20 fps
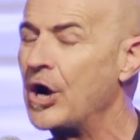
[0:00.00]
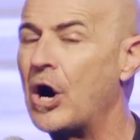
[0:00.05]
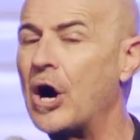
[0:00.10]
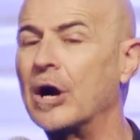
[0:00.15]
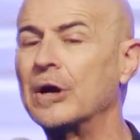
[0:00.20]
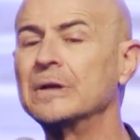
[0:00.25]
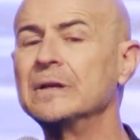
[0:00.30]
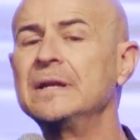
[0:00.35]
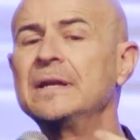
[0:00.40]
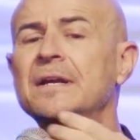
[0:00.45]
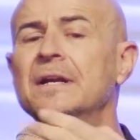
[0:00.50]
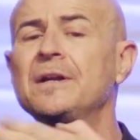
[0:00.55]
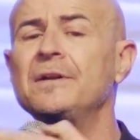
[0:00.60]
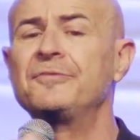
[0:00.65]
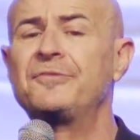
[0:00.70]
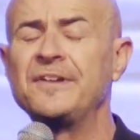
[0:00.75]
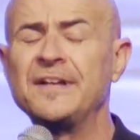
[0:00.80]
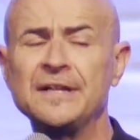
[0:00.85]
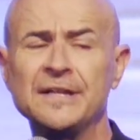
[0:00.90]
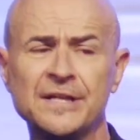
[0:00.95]
Our Little
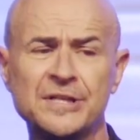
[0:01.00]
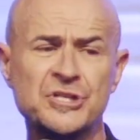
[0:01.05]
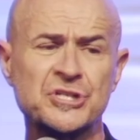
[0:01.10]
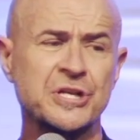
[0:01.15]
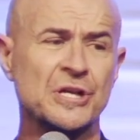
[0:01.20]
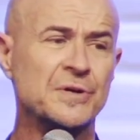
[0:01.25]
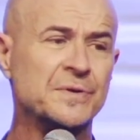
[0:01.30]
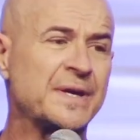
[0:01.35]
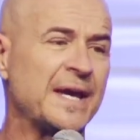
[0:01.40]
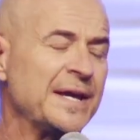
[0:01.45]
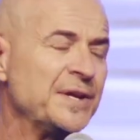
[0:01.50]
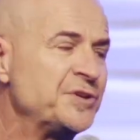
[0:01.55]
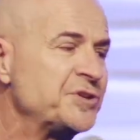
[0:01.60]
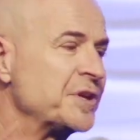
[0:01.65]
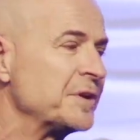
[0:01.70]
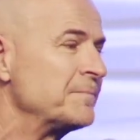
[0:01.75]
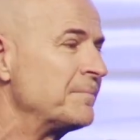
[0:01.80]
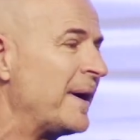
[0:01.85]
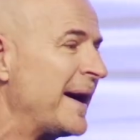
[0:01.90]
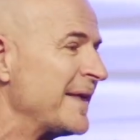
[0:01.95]
Village
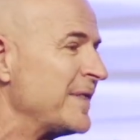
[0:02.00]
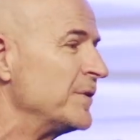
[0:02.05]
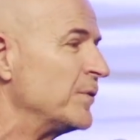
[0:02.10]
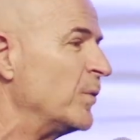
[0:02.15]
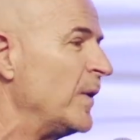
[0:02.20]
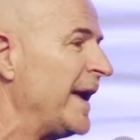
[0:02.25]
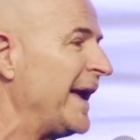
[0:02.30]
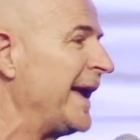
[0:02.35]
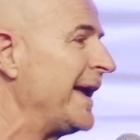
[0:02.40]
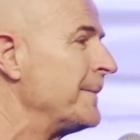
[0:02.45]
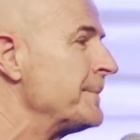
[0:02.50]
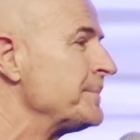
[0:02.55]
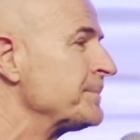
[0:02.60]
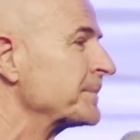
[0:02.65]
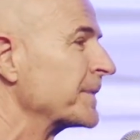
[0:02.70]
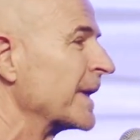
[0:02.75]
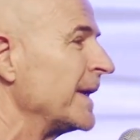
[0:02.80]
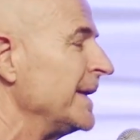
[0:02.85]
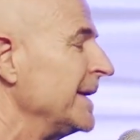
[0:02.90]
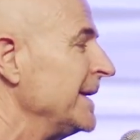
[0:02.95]
location, by the way,
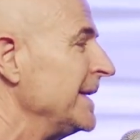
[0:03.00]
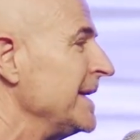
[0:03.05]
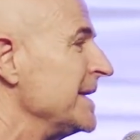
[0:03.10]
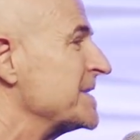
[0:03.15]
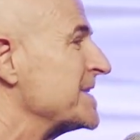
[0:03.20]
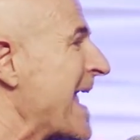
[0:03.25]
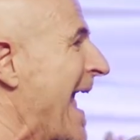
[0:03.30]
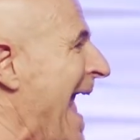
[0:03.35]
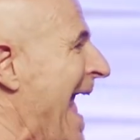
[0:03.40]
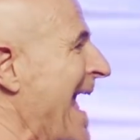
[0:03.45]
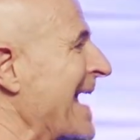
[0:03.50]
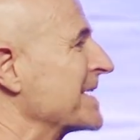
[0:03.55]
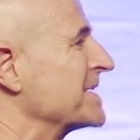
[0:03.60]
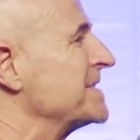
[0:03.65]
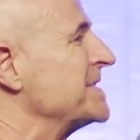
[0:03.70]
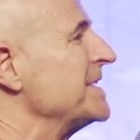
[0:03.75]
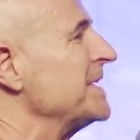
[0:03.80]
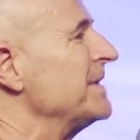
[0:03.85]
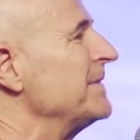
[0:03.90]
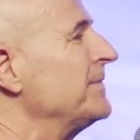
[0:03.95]
is
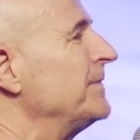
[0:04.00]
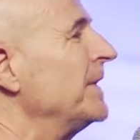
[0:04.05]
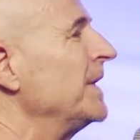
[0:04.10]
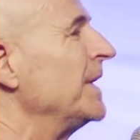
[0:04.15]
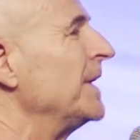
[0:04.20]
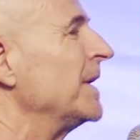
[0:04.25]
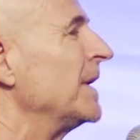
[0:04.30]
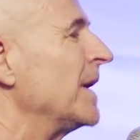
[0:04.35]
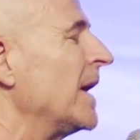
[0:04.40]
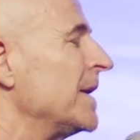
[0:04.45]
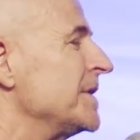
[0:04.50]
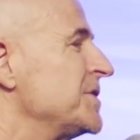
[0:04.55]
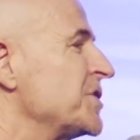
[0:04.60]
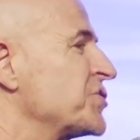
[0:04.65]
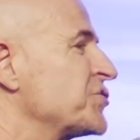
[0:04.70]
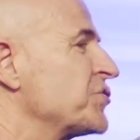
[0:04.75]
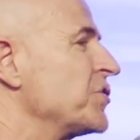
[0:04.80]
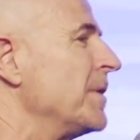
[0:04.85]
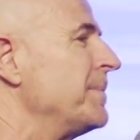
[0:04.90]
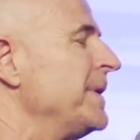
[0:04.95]
active,
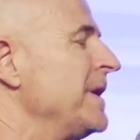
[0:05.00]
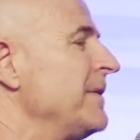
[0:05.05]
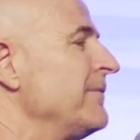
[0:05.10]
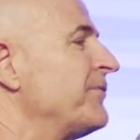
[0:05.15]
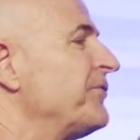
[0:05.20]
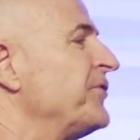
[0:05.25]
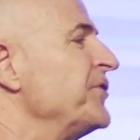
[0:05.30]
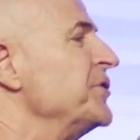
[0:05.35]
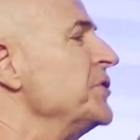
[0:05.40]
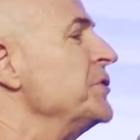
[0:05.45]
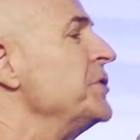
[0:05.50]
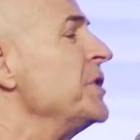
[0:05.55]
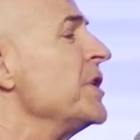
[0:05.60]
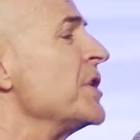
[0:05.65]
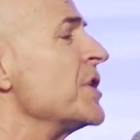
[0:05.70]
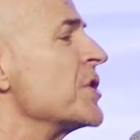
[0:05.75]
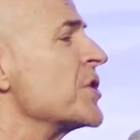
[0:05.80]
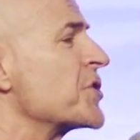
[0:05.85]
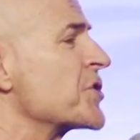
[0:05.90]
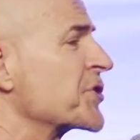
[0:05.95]
distributing food
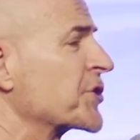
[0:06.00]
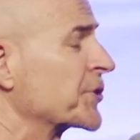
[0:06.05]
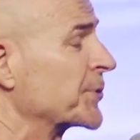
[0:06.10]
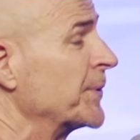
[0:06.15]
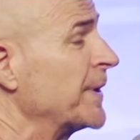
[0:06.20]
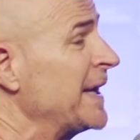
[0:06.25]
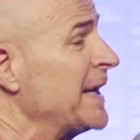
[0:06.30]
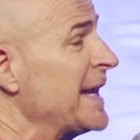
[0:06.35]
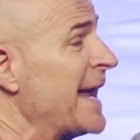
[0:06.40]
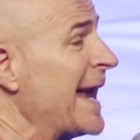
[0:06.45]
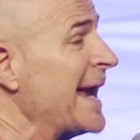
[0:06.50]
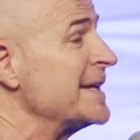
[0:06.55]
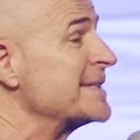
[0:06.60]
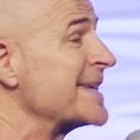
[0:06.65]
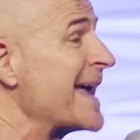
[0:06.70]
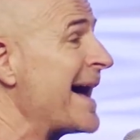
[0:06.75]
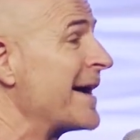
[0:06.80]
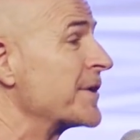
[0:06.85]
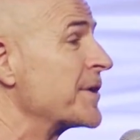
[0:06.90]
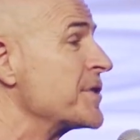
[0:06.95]
3
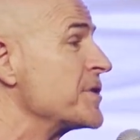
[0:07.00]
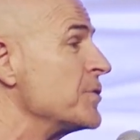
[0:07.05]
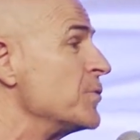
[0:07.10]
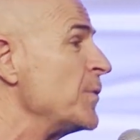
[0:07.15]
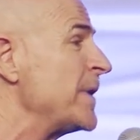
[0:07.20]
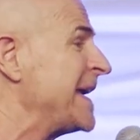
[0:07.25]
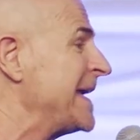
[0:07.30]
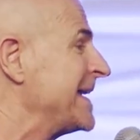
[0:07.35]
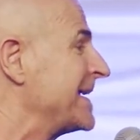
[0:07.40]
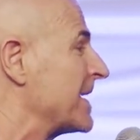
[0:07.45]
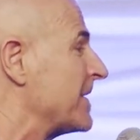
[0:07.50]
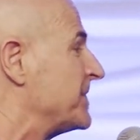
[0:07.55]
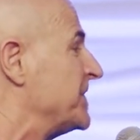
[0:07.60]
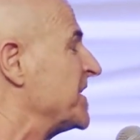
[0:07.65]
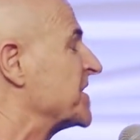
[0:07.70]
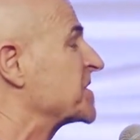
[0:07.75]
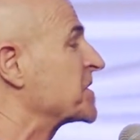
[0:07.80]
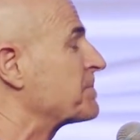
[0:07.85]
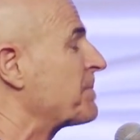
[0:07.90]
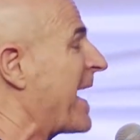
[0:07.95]
days out of the week.
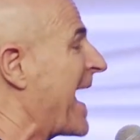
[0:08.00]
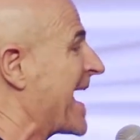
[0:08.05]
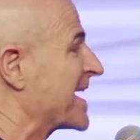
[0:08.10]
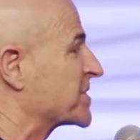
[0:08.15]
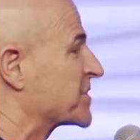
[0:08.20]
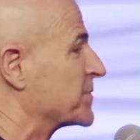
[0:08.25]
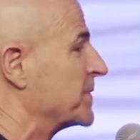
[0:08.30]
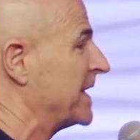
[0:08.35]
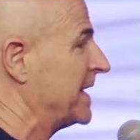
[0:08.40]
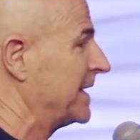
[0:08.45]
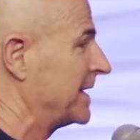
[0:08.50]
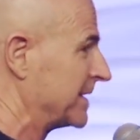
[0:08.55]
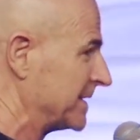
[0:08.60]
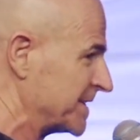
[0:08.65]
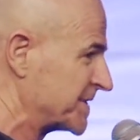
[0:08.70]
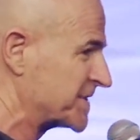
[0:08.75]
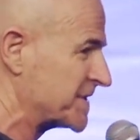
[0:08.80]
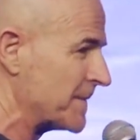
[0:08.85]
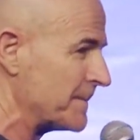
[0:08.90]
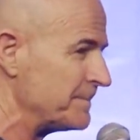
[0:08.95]
This past week,
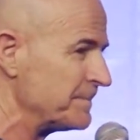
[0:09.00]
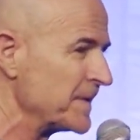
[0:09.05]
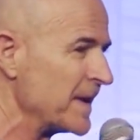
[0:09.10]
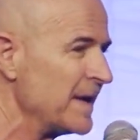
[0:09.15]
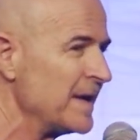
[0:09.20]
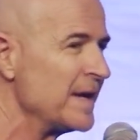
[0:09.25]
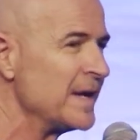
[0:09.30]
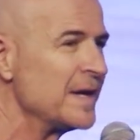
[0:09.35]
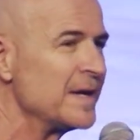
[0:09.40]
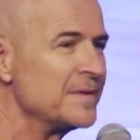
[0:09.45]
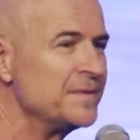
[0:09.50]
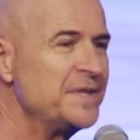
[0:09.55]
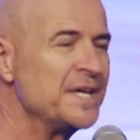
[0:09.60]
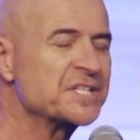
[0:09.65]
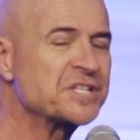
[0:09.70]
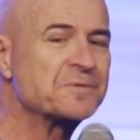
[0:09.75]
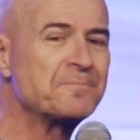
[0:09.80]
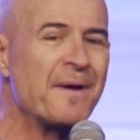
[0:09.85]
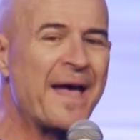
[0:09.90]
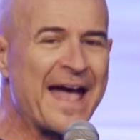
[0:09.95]
listen,
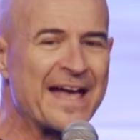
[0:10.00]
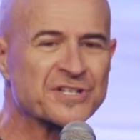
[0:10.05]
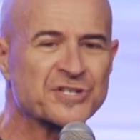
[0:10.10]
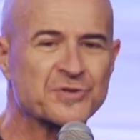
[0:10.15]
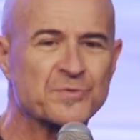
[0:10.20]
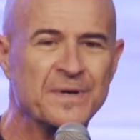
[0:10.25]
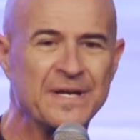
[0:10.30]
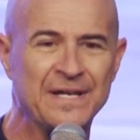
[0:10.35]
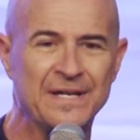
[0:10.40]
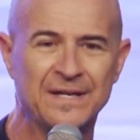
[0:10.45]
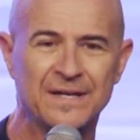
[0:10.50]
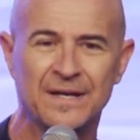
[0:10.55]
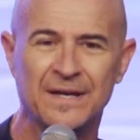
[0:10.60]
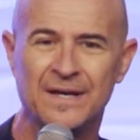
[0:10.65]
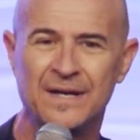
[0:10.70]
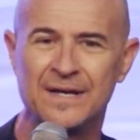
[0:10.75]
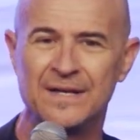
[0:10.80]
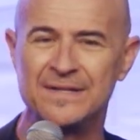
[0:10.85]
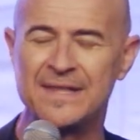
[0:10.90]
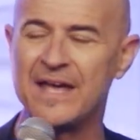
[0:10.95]
this past week,
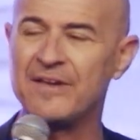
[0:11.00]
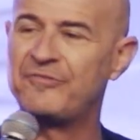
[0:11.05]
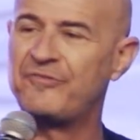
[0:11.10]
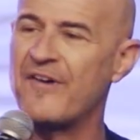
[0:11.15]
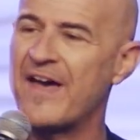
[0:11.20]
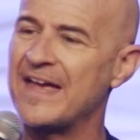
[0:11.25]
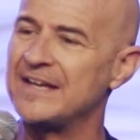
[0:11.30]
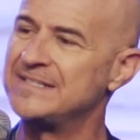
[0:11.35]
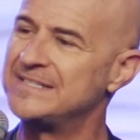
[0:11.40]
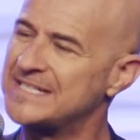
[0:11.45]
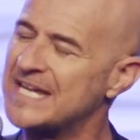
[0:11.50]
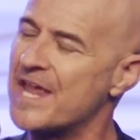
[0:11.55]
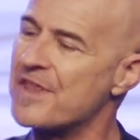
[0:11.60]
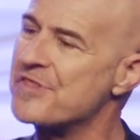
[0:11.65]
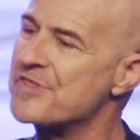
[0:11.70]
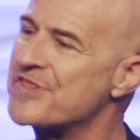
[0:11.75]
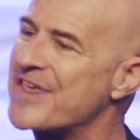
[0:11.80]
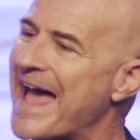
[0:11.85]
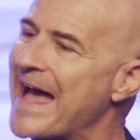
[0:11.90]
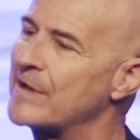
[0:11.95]
they fed
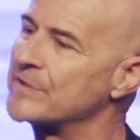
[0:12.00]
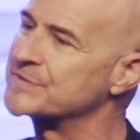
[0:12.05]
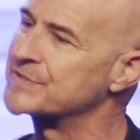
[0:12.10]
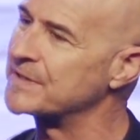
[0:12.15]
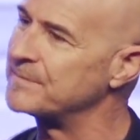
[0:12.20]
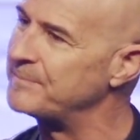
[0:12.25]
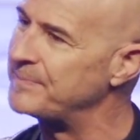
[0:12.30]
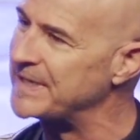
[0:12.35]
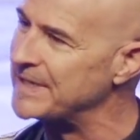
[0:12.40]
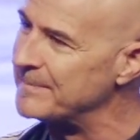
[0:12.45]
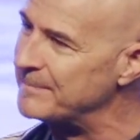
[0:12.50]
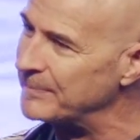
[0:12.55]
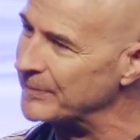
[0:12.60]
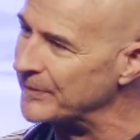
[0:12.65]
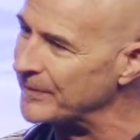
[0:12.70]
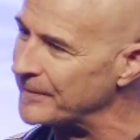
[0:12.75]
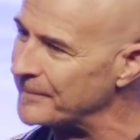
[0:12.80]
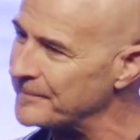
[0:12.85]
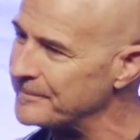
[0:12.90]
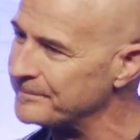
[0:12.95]
10,000
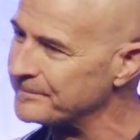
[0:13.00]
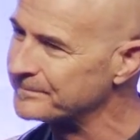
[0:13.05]
people.